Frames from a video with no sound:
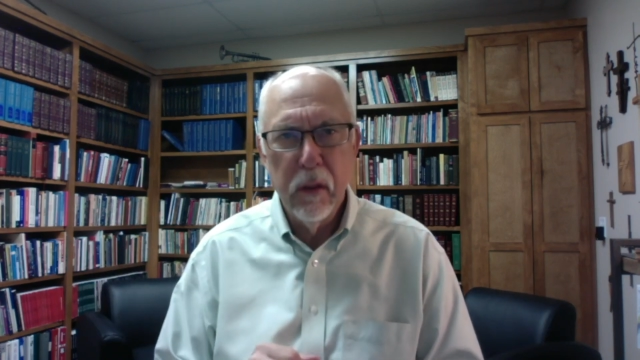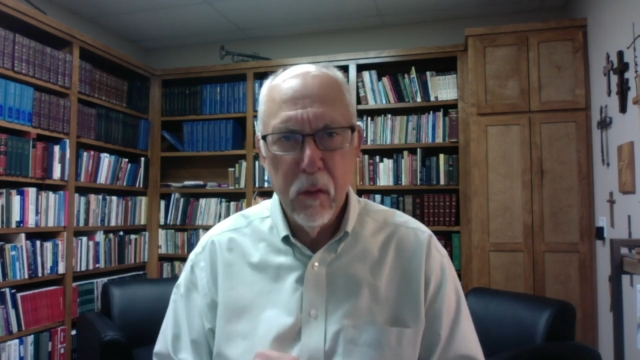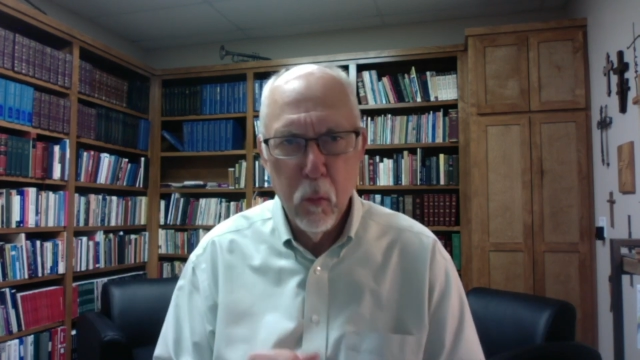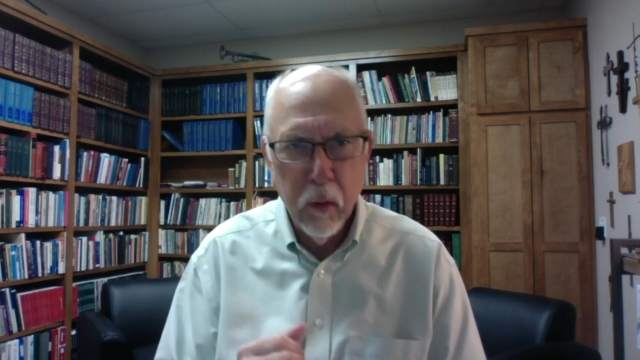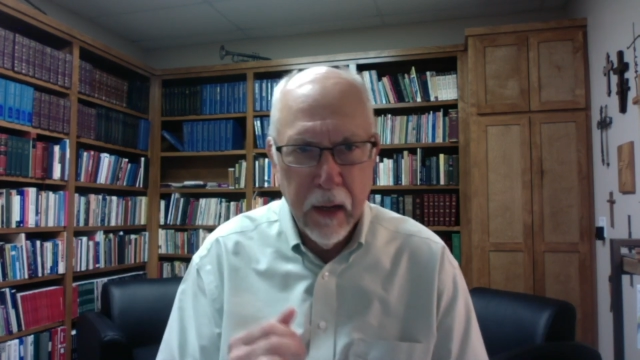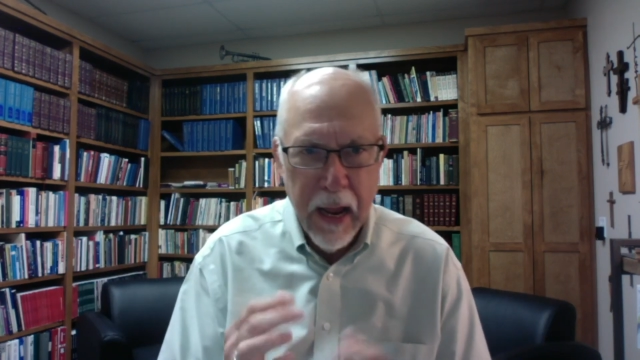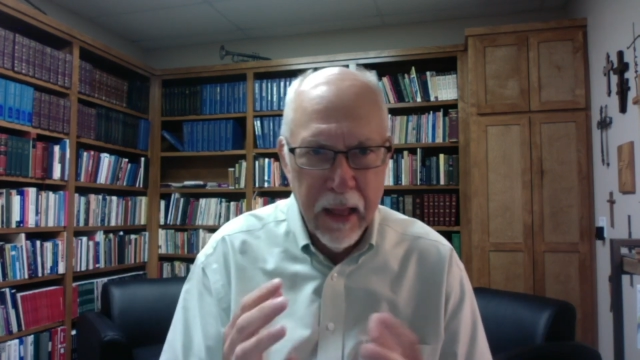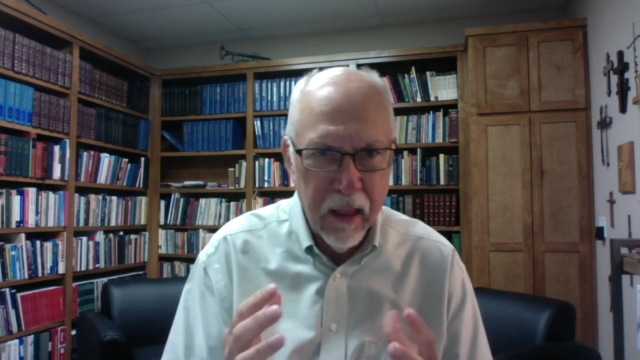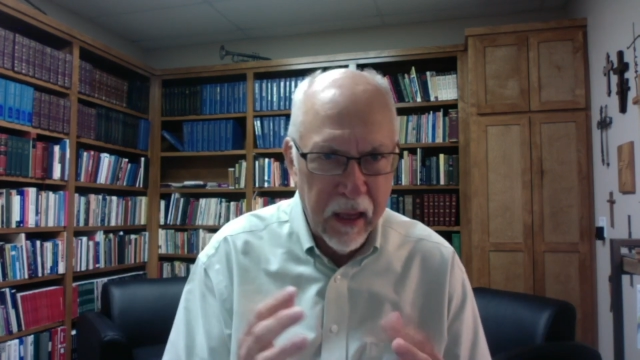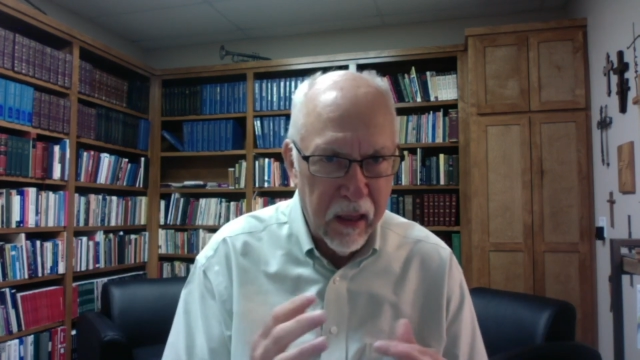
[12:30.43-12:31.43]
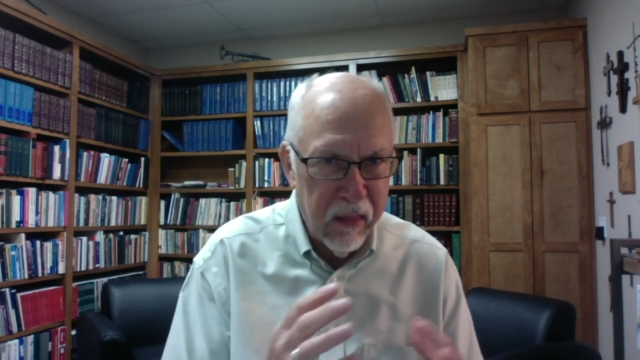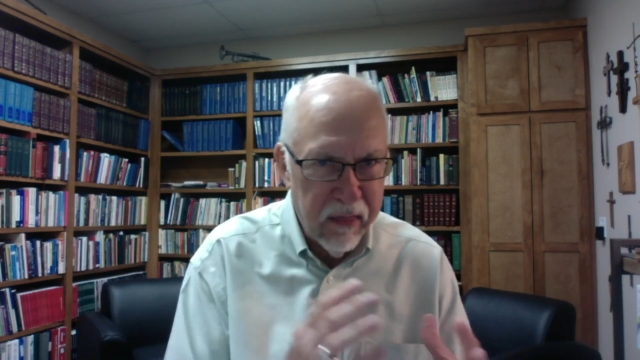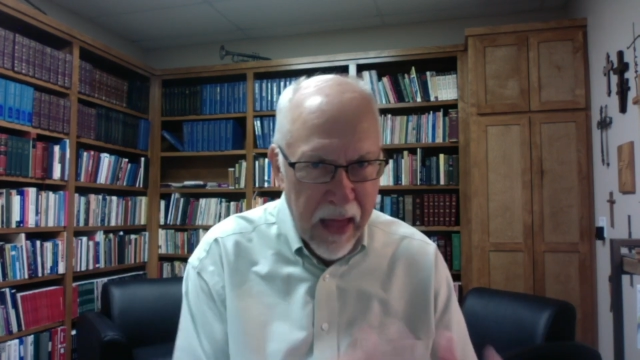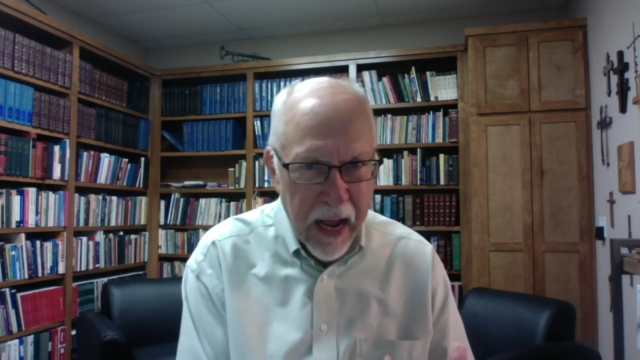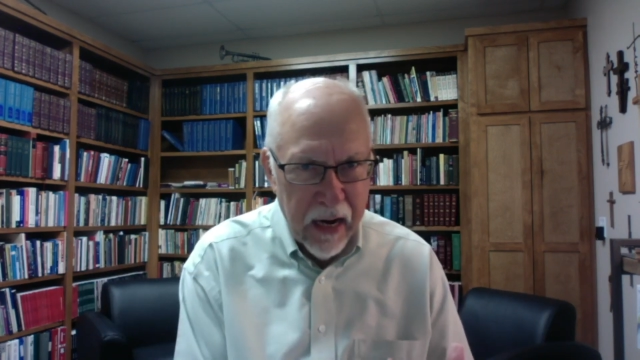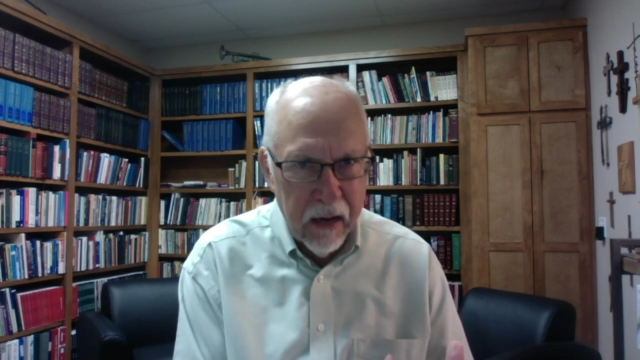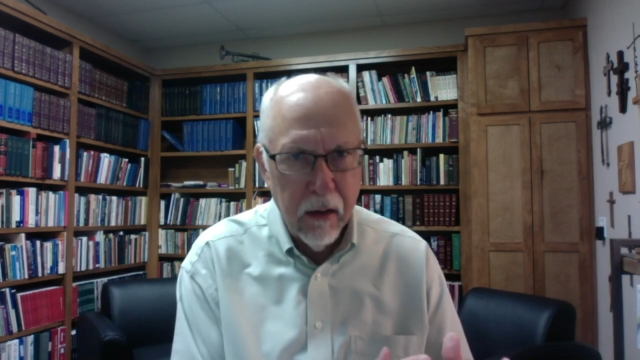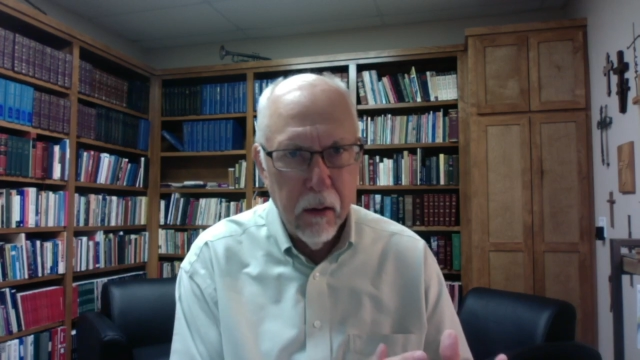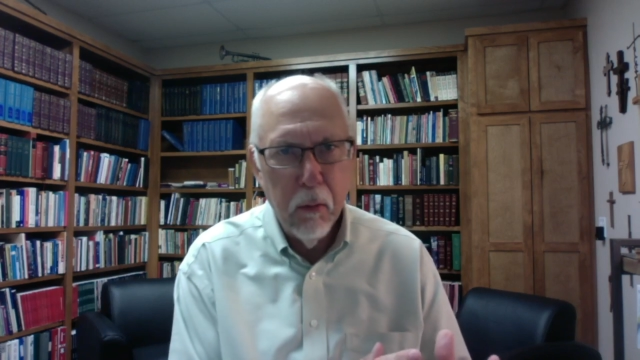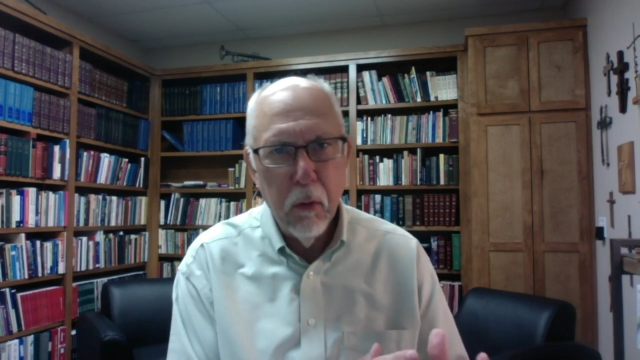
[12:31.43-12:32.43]
We're not like that,
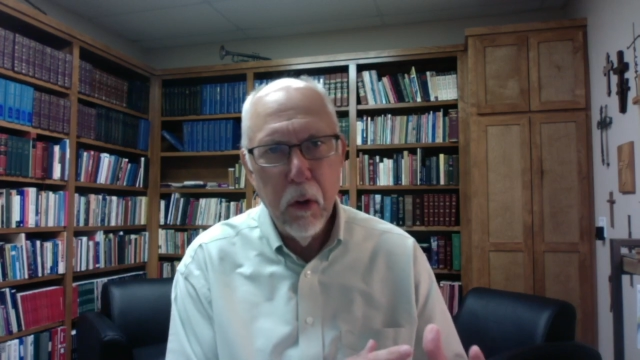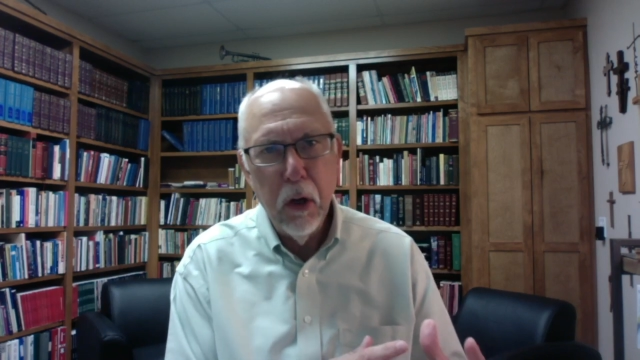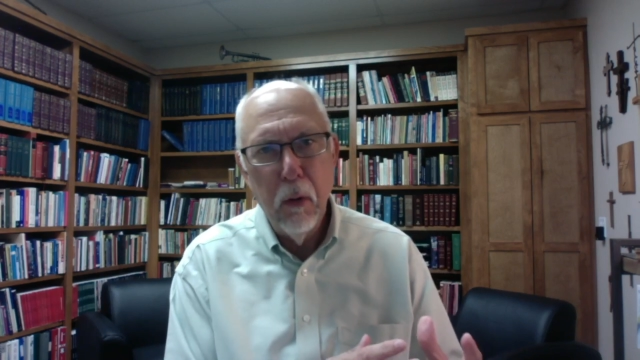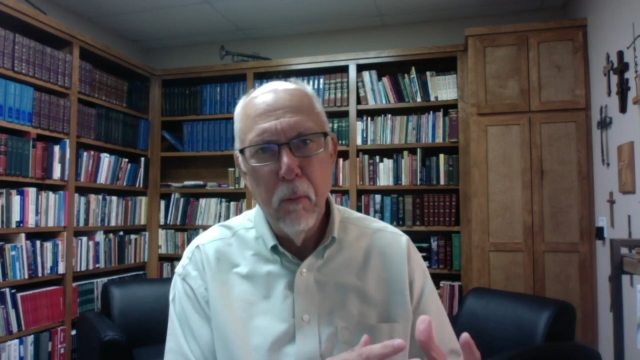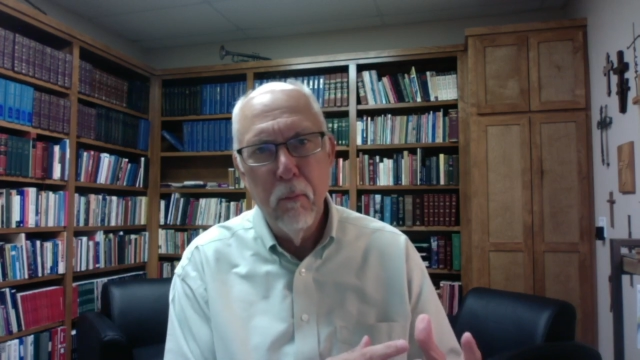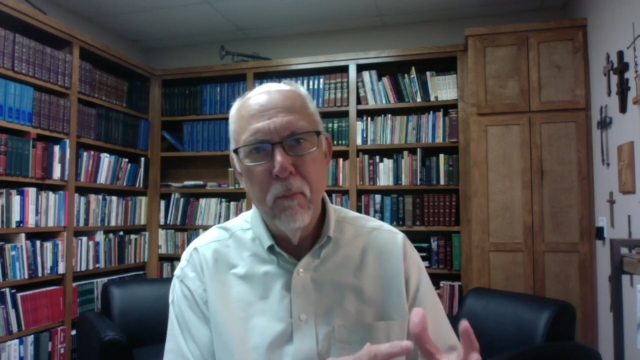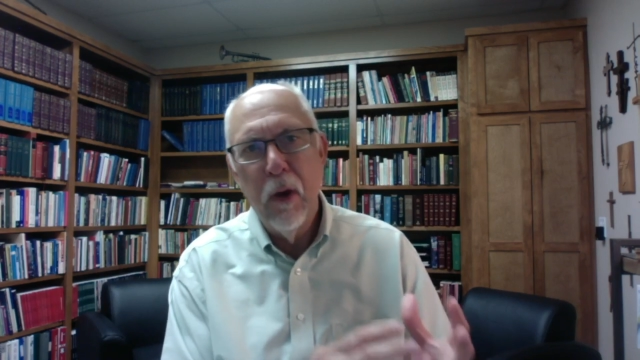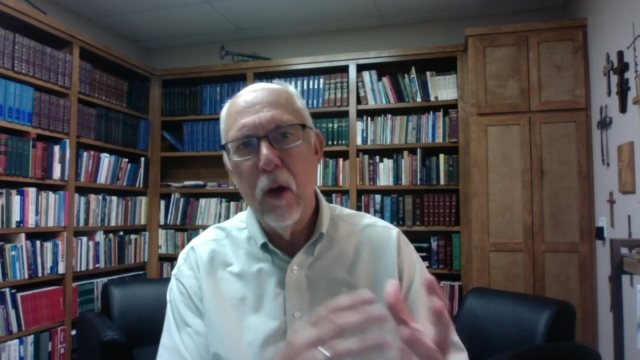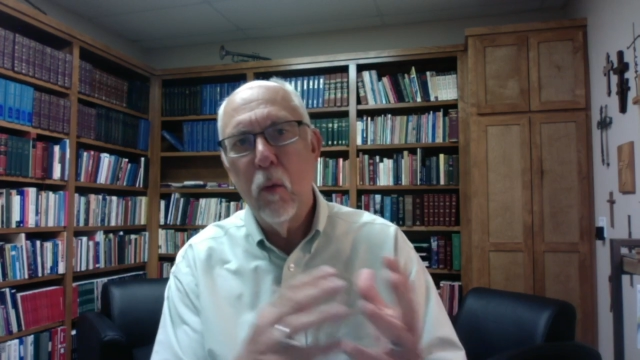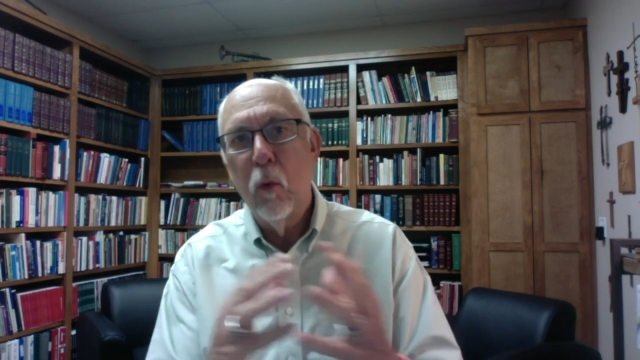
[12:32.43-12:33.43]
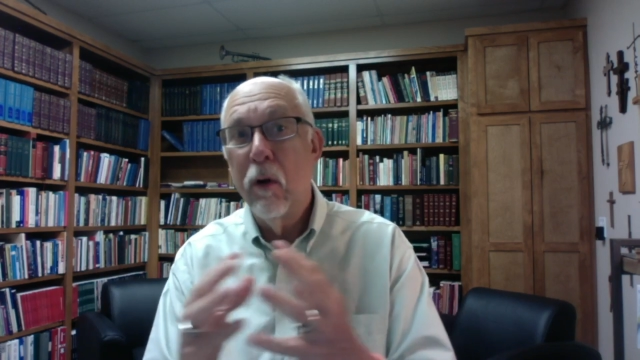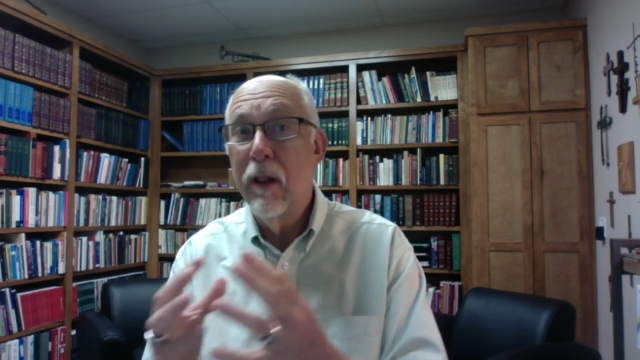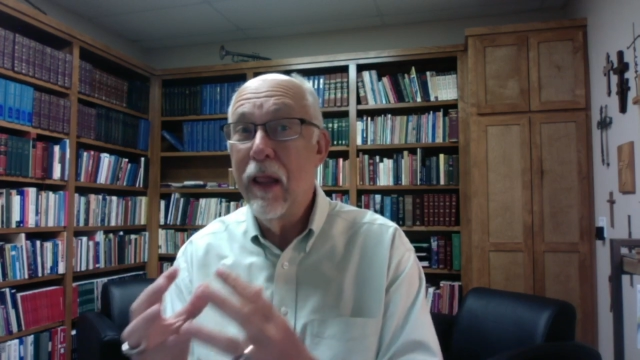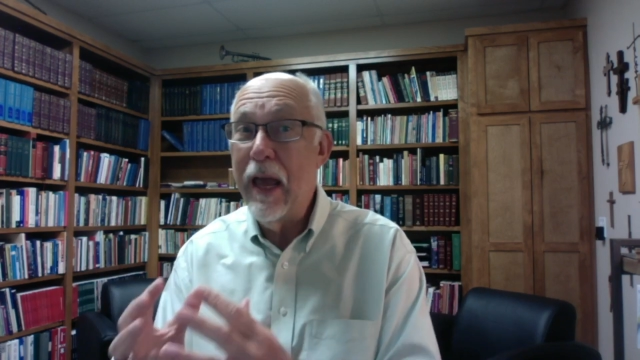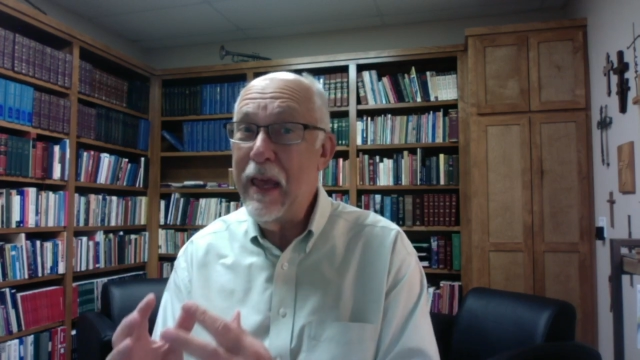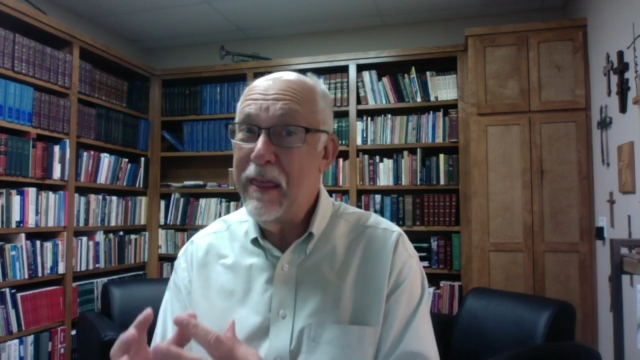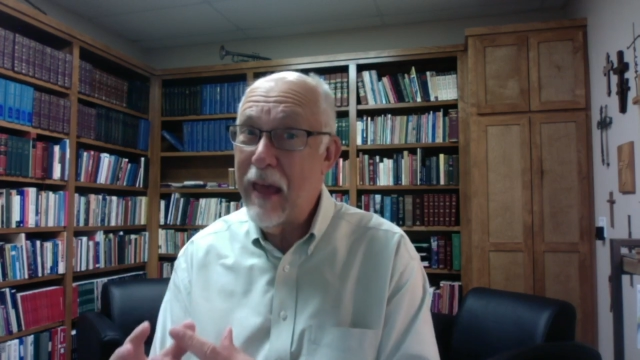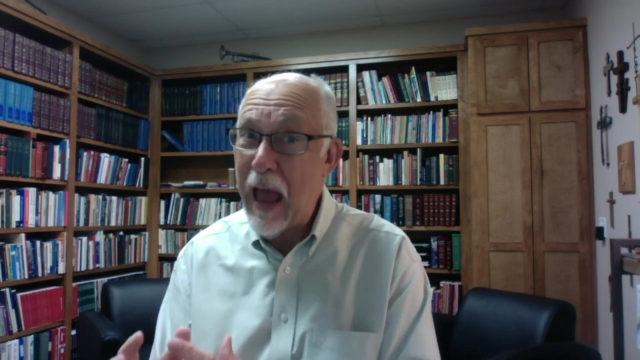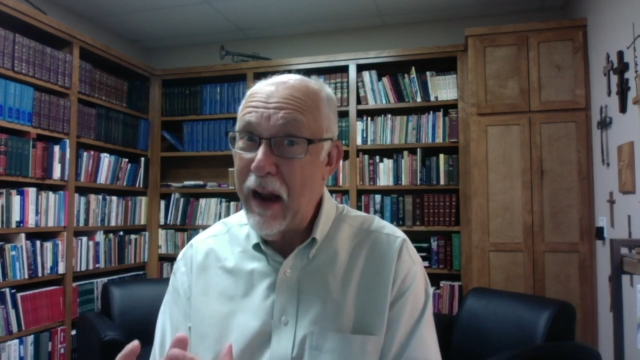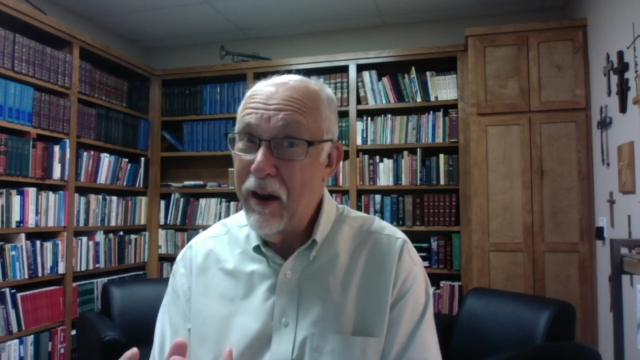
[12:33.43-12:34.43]
but we're like
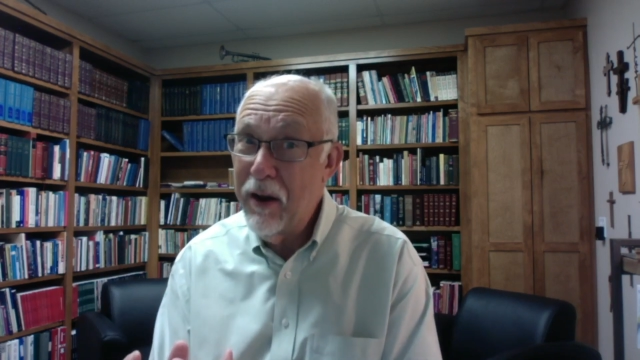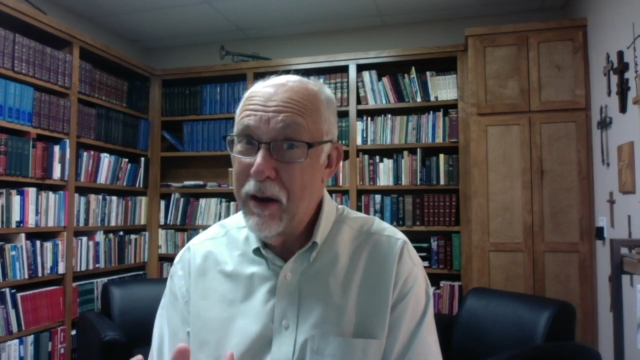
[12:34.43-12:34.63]
that